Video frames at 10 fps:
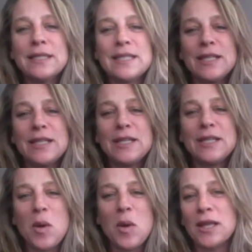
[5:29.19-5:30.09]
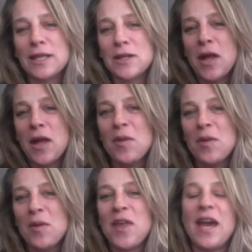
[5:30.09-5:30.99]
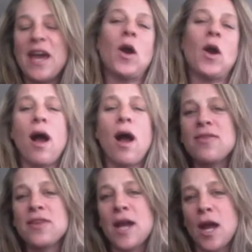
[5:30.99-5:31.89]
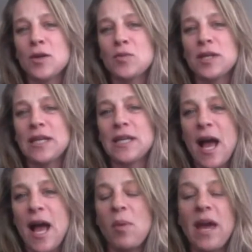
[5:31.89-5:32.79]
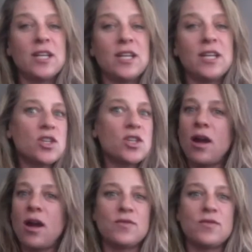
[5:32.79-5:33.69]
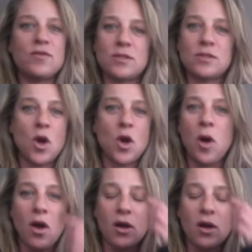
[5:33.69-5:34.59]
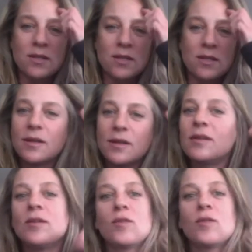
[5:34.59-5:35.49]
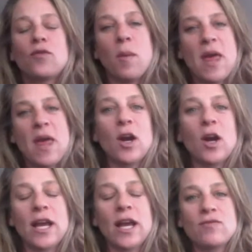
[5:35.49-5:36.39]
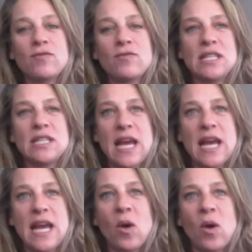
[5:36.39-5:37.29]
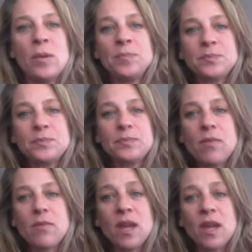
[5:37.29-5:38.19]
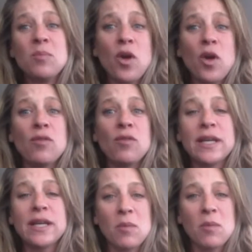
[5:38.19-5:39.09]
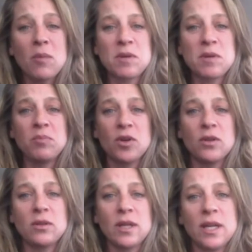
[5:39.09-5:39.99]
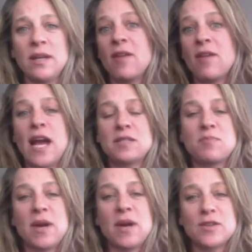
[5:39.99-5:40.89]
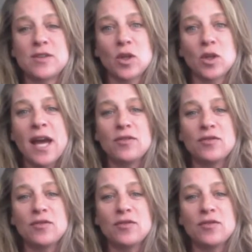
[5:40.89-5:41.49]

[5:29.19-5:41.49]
a little out there, I think I could really help. And it just kind of snowballed from there. Like, I've just seen how improv really helps people in every aspect of their life,